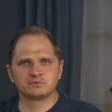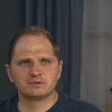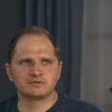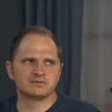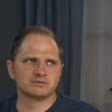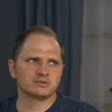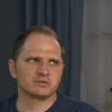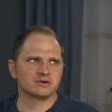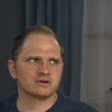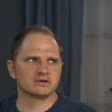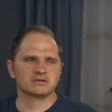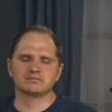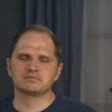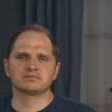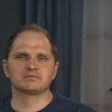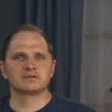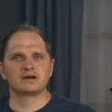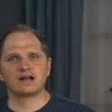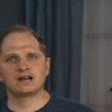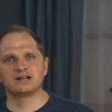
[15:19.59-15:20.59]
before
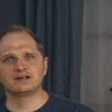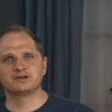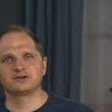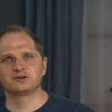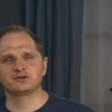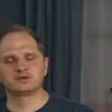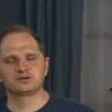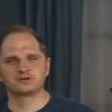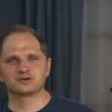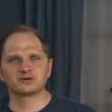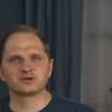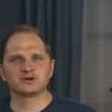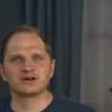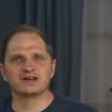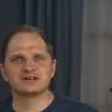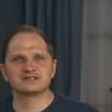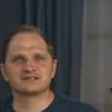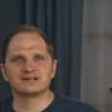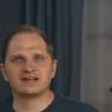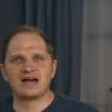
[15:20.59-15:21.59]
any
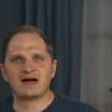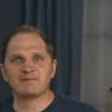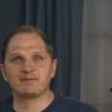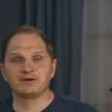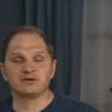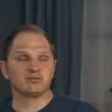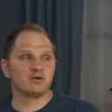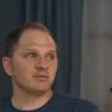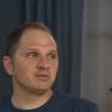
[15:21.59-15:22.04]
creation happened?